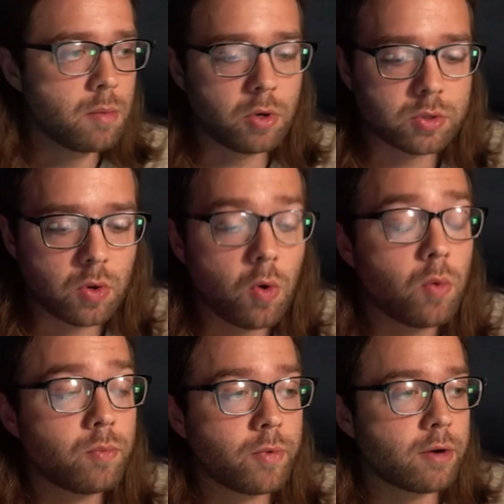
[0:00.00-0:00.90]
Most
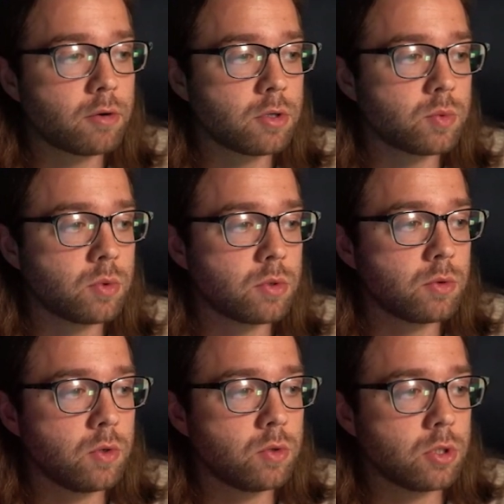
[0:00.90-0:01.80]
home routers will
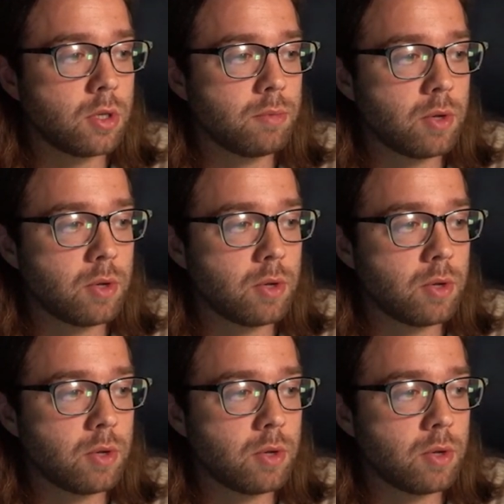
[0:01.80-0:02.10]
usually be